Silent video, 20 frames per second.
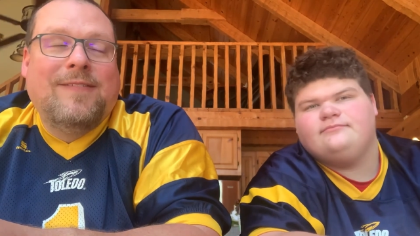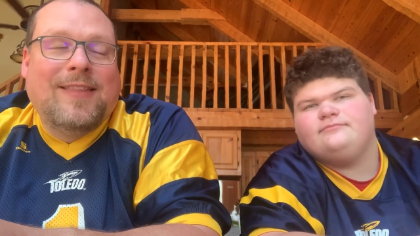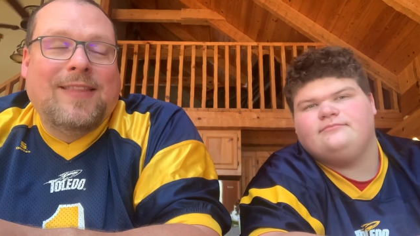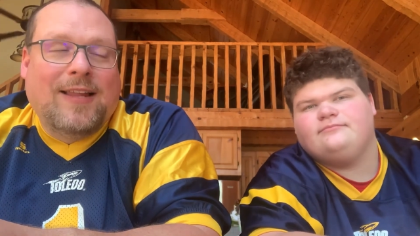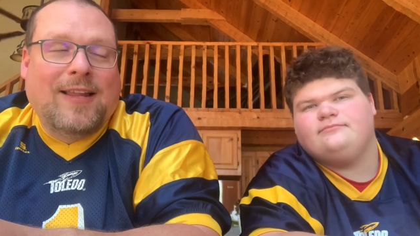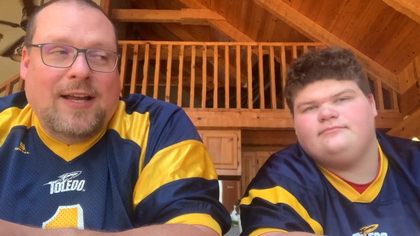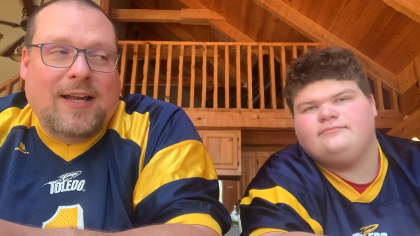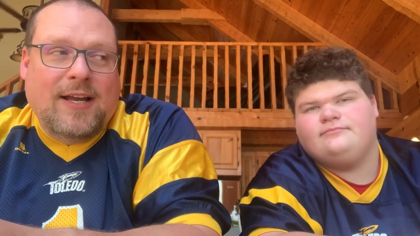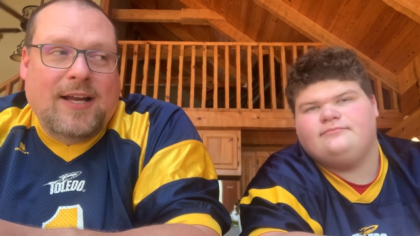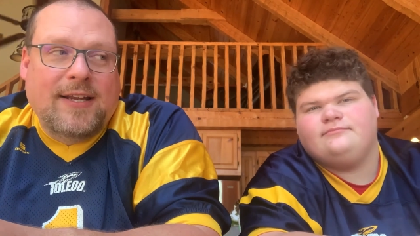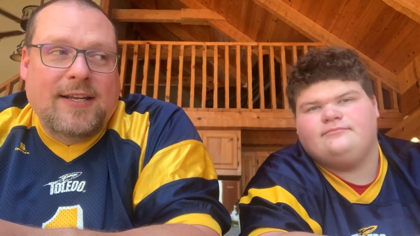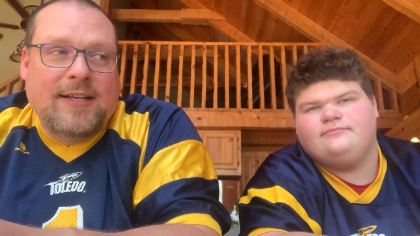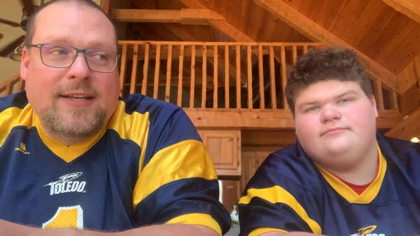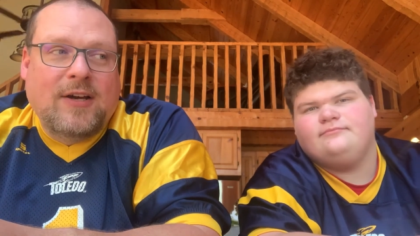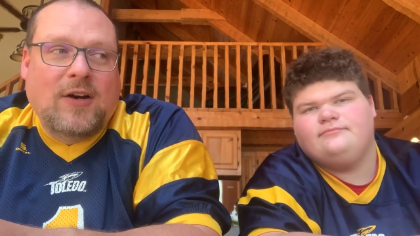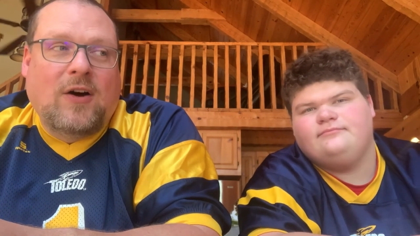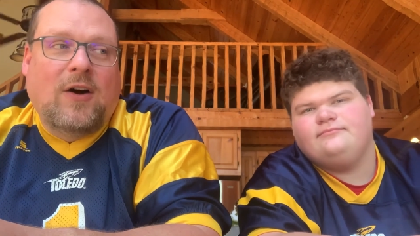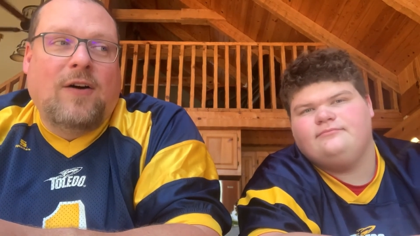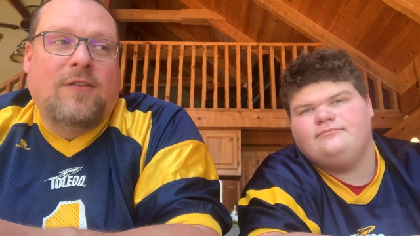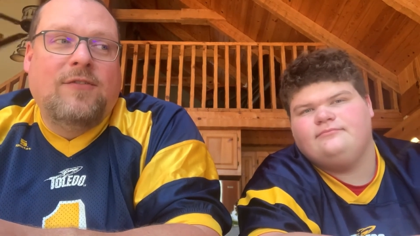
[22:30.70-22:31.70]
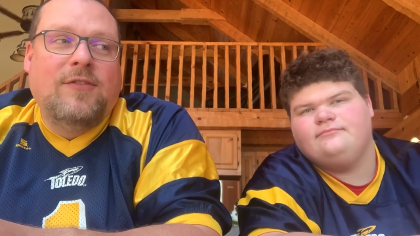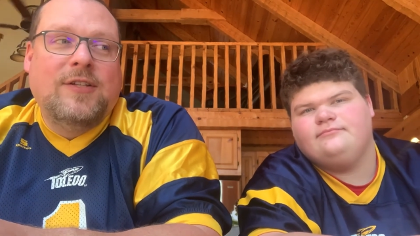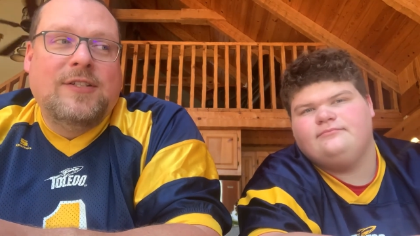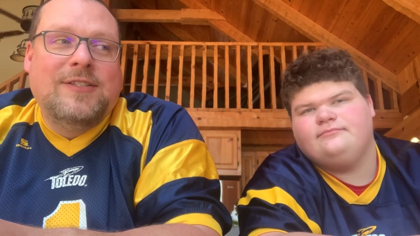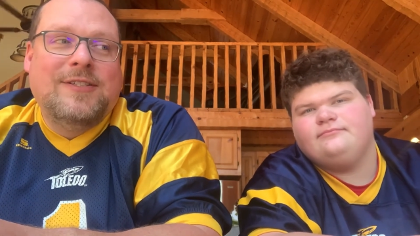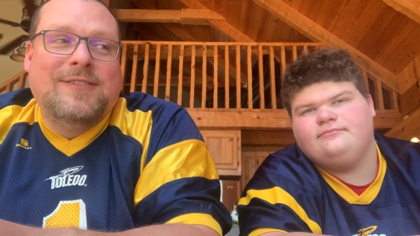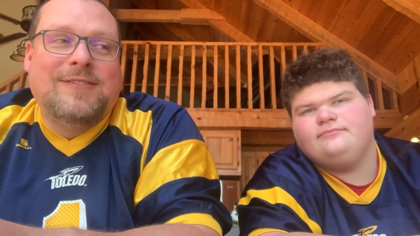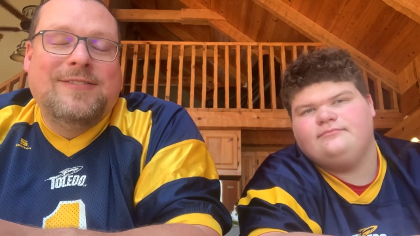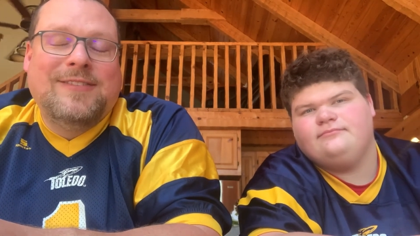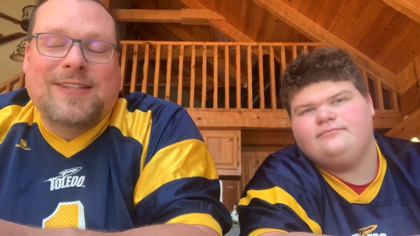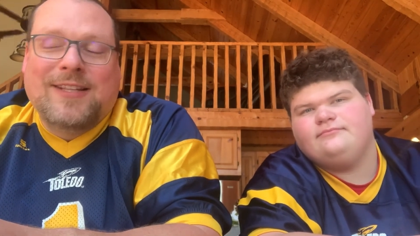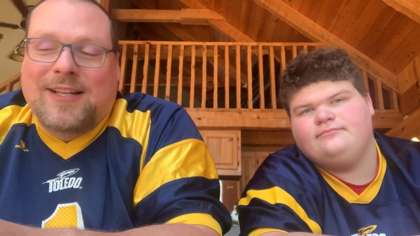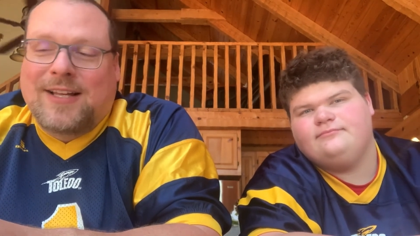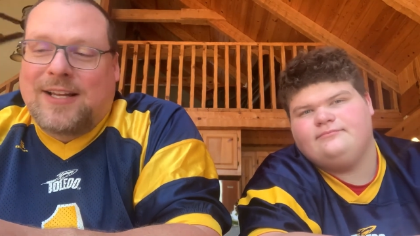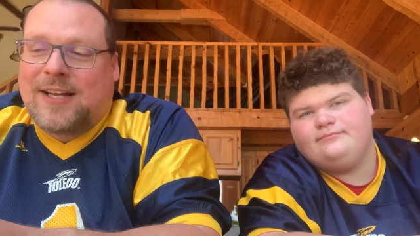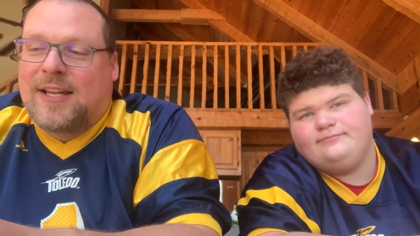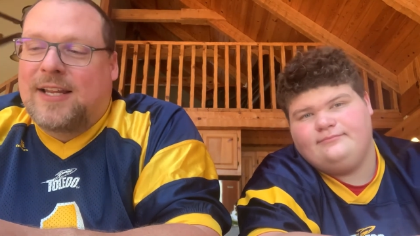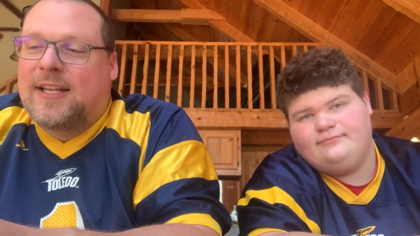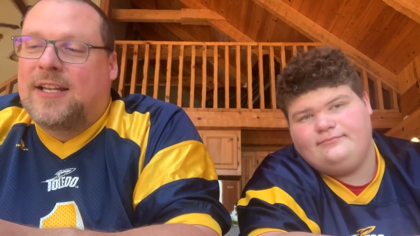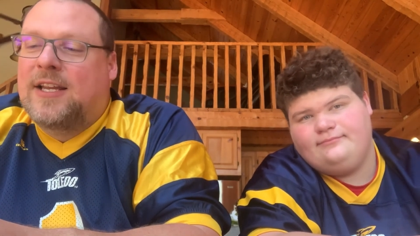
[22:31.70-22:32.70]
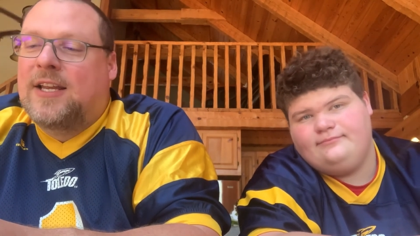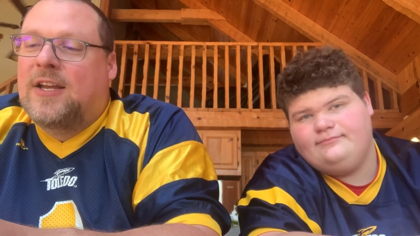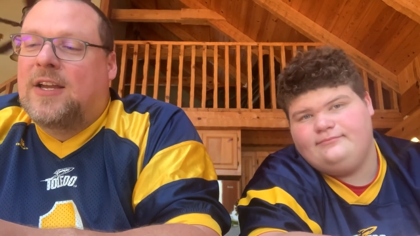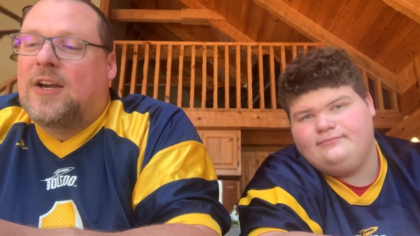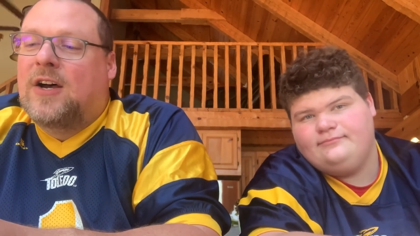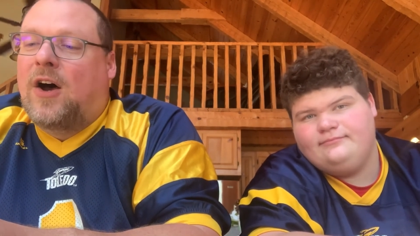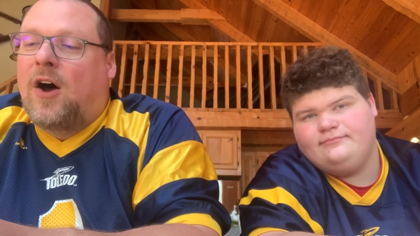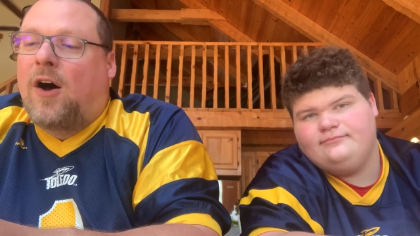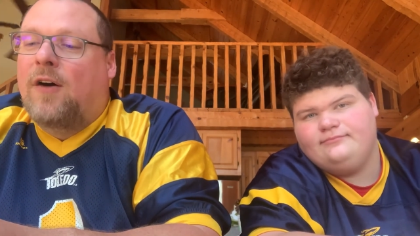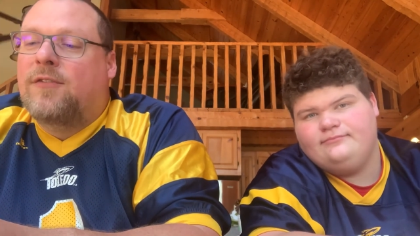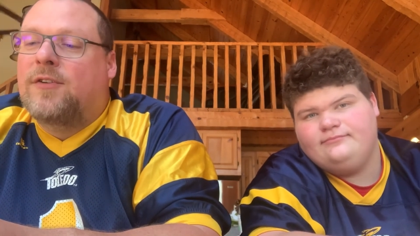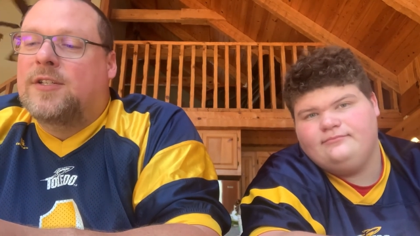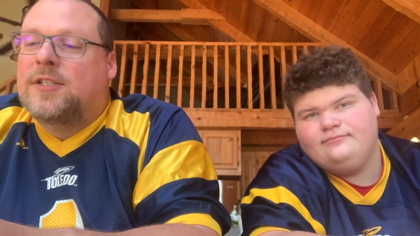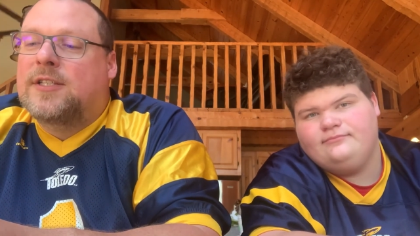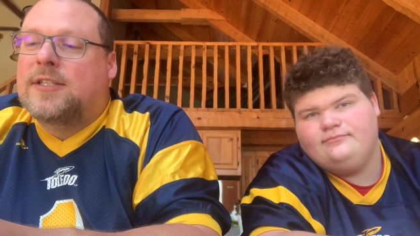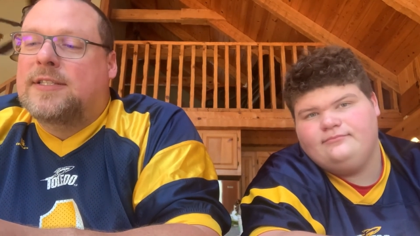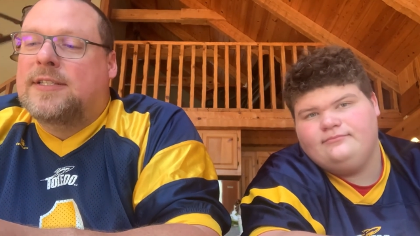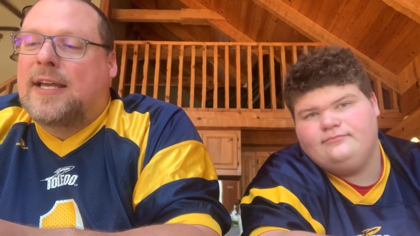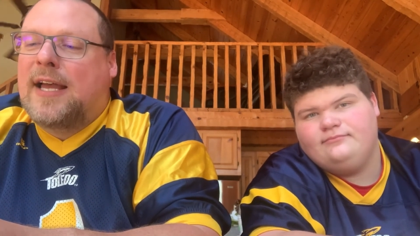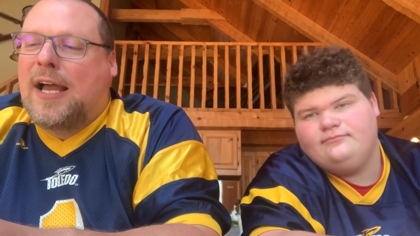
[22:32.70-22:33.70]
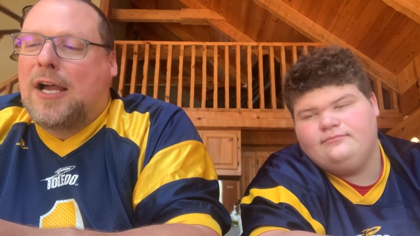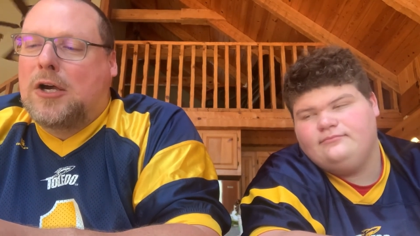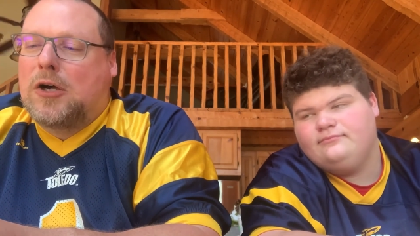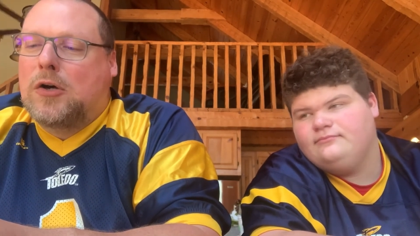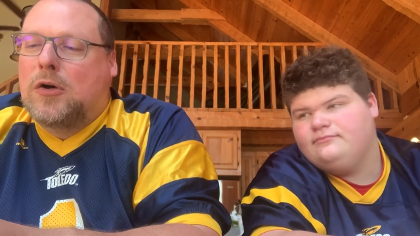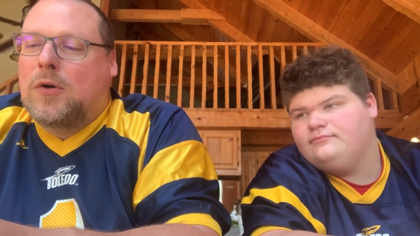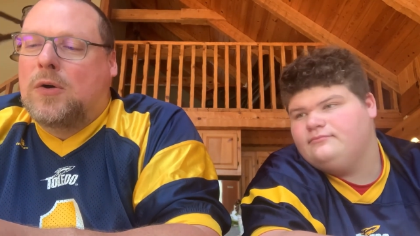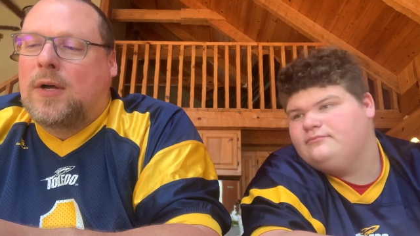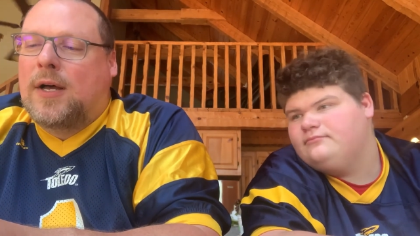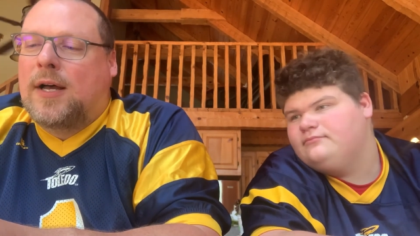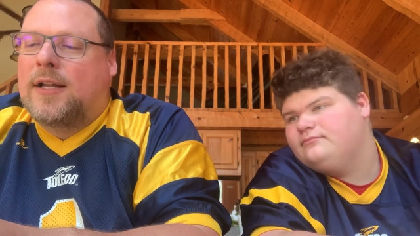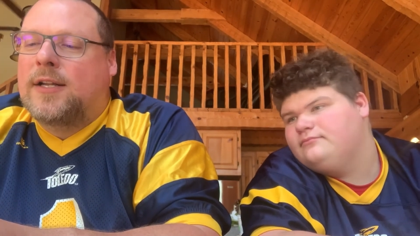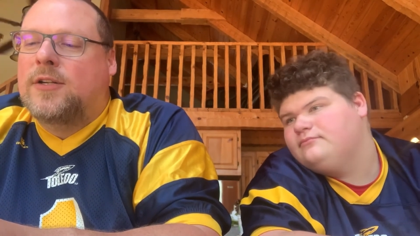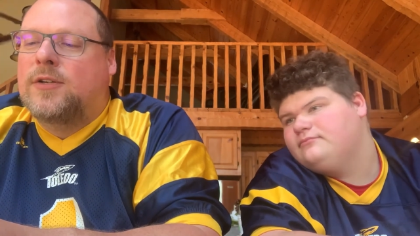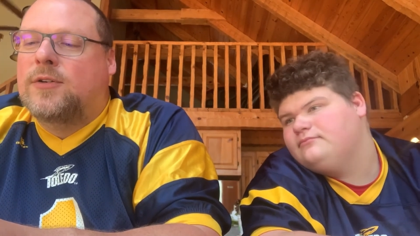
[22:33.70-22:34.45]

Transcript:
Speaker 1: line. Offensive line. Offensive tackle out of